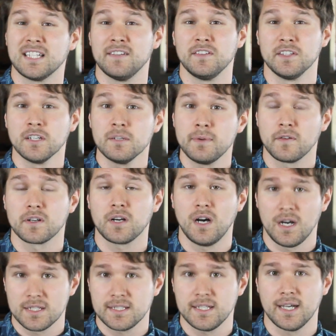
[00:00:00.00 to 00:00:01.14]
give a little bit of
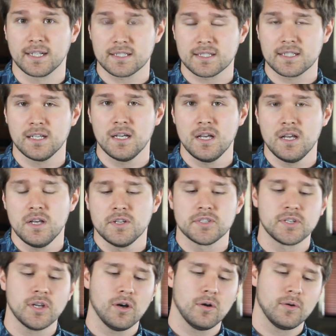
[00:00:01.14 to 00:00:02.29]
context.
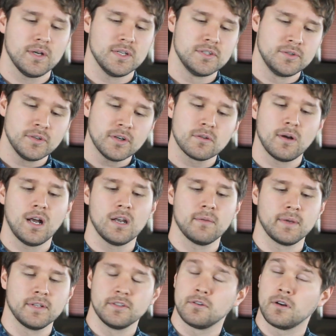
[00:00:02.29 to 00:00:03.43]
So in
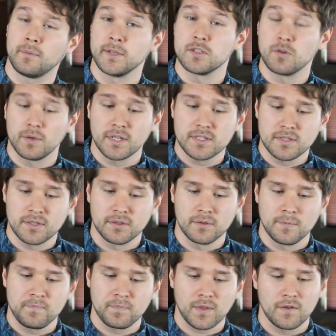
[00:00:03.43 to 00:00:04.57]
Deuteronomy
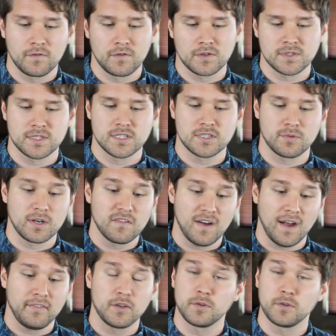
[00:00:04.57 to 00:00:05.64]
22, verses 25 to